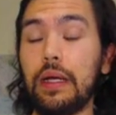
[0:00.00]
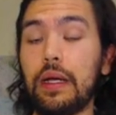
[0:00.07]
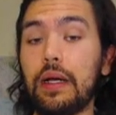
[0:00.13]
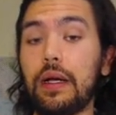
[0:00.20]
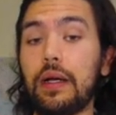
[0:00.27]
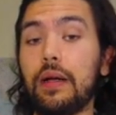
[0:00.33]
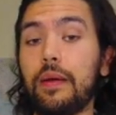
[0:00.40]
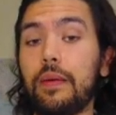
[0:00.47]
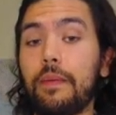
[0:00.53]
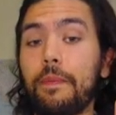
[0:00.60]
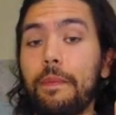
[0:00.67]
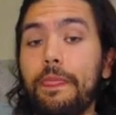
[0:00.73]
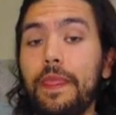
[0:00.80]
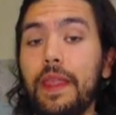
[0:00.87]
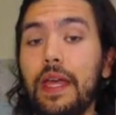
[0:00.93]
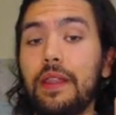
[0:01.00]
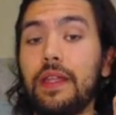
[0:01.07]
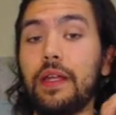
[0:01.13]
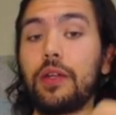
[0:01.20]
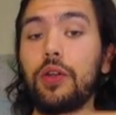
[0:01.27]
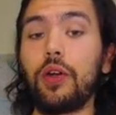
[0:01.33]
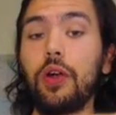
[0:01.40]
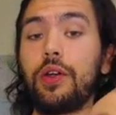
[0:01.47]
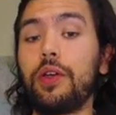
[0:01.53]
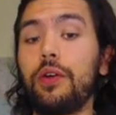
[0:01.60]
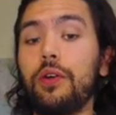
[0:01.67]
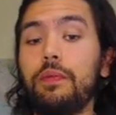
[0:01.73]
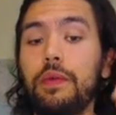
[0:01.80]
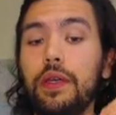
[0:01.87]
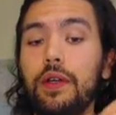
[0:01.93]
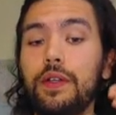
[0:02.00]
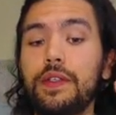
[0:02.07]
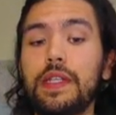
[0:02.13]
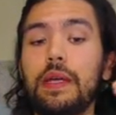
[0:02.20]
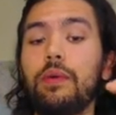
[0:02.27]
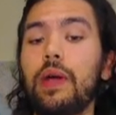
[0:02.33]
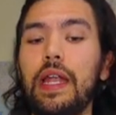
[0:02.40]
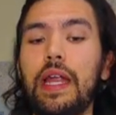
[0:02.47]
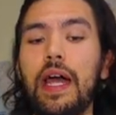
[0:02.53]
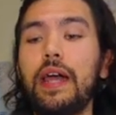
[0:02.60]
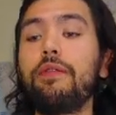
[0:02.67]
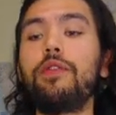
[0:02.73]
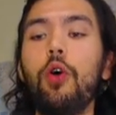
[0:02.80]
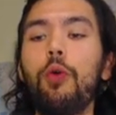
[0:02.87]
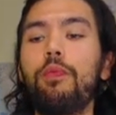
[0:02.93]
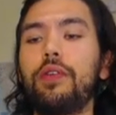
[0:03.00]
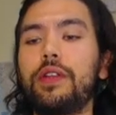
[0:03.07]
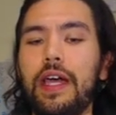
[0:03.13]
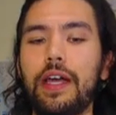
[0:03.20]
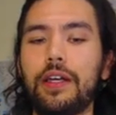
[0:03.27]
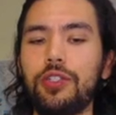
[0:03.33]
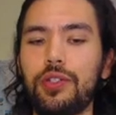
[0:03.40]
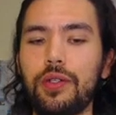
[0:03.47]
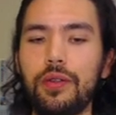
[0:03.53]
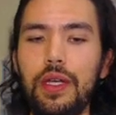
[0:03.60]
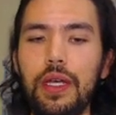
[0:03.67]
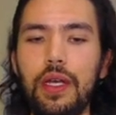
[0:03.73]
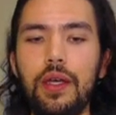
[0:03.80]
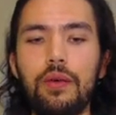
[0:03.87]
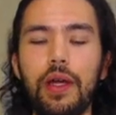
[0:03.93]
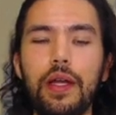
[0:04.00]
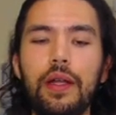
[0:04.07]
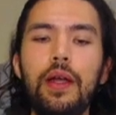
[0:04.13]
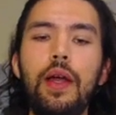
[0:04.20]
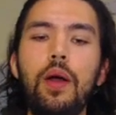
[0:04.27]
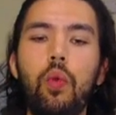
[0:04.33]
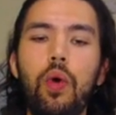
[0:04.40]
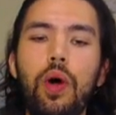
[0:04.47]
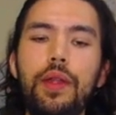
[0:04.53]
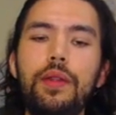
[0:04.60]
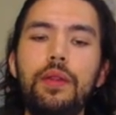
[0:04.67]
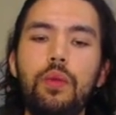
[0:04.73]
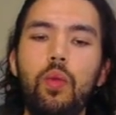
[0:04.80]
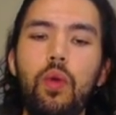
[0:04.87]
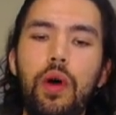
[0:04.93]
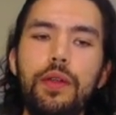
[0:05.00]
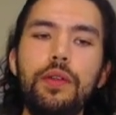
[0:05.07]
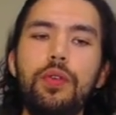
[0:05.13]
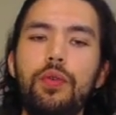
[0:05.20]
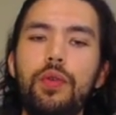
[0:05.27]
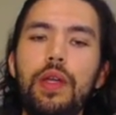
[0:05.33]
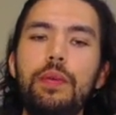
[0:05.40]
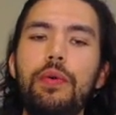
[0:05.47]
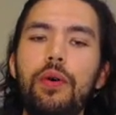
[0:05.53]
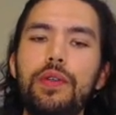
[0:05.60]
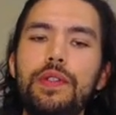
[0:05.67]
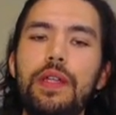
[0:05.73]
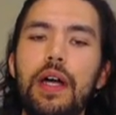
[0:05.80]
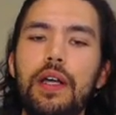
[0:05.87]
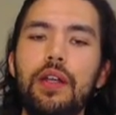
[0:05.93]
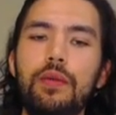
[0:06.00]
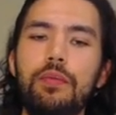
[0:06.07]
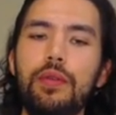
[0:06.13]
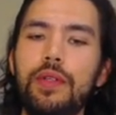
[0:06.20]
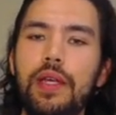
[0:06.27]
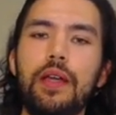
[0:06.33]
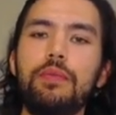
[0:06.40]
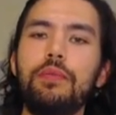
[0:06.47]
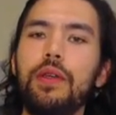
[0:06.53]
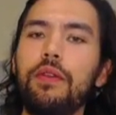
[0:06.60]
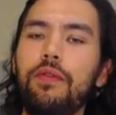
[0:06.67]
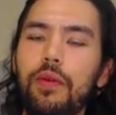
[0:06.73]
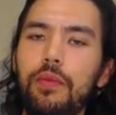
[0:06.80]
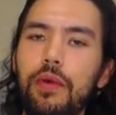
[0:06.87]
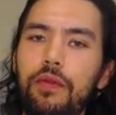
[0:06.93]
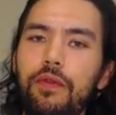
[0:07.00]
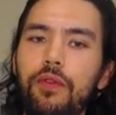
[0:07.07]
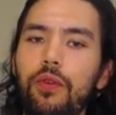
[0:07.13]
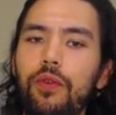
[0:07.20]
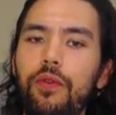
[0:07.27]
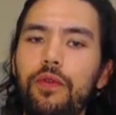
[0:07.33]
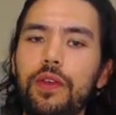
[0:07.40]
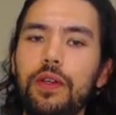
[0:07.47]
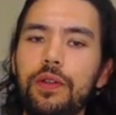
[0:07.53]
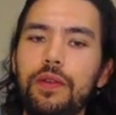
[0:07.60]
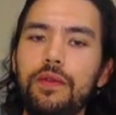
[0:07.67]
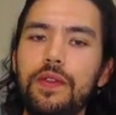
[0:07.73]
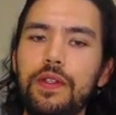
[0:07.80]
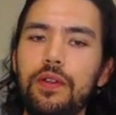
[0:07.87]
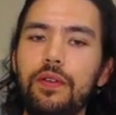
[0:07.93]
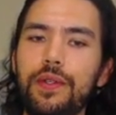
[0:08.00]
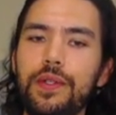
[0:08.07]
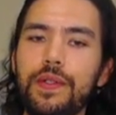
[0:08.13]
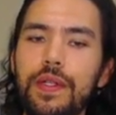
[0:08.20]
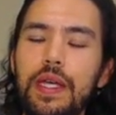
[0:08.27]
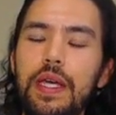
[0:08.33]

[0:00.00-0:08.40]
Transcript: and then Guardy Oak Mills, and I have no protection. Right, one KURIBOH is not going to protect me from a full field of Sylvans,